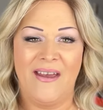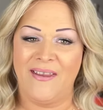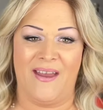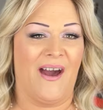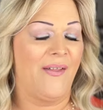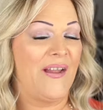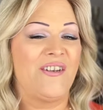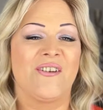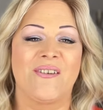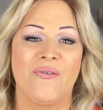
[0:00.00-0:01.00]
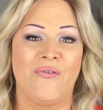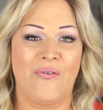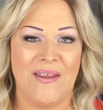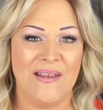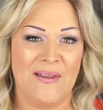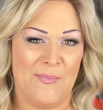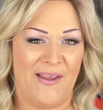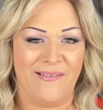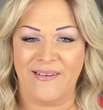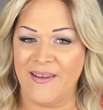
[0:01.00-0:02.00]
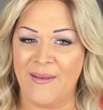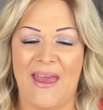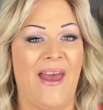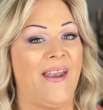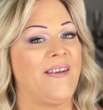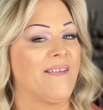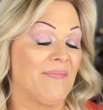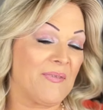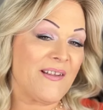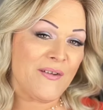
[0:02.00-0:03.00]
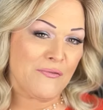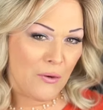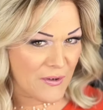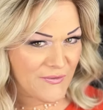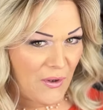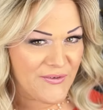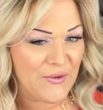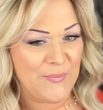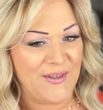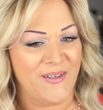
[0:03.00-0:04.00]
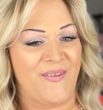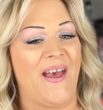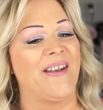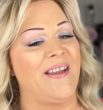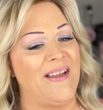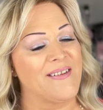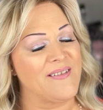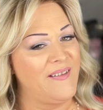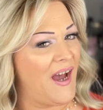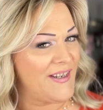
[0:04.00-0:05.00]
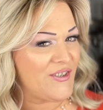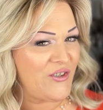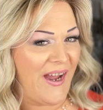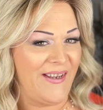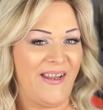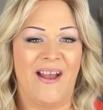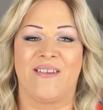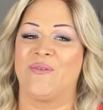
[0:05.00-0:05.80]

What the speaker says: yeah, they just feel amazing. And this, of course, also means that it's not as shiny as